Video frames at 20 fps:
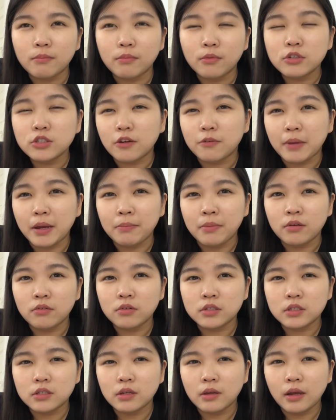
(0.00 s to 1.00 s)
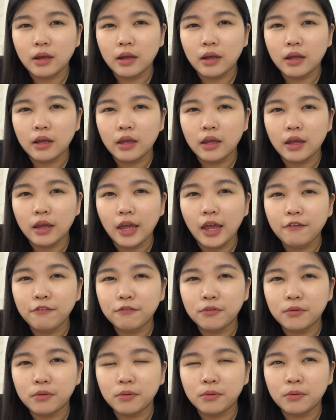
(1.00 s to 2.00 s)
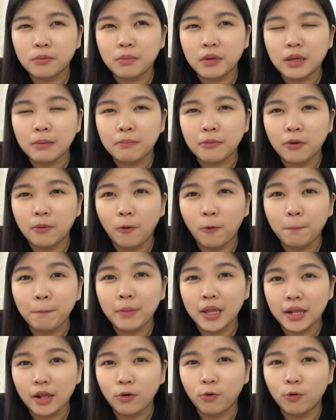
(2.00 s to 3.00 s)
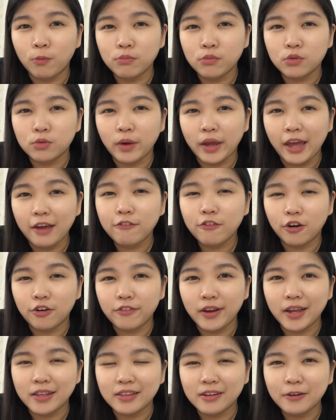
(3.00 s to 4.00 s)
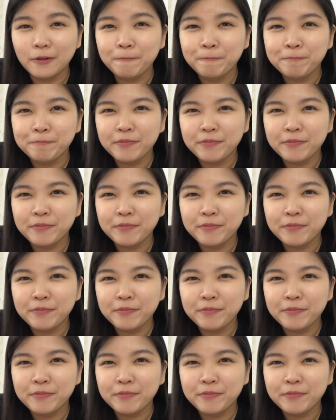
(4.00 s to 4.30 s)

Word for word: most of my meals have to be homemade at home to have coriander